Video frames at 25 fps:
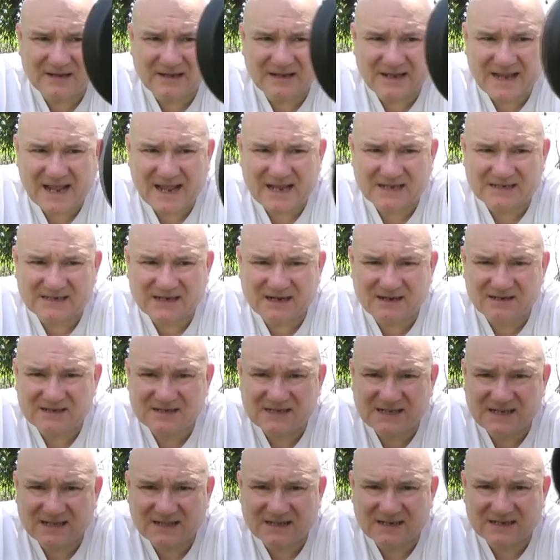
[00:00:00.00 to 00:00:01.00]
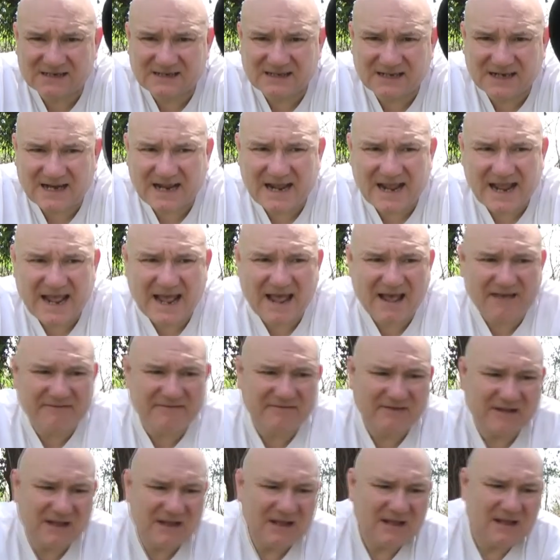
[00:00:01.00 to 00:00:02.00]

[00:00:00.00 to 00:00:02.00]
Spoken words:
cast iron skillets that I have.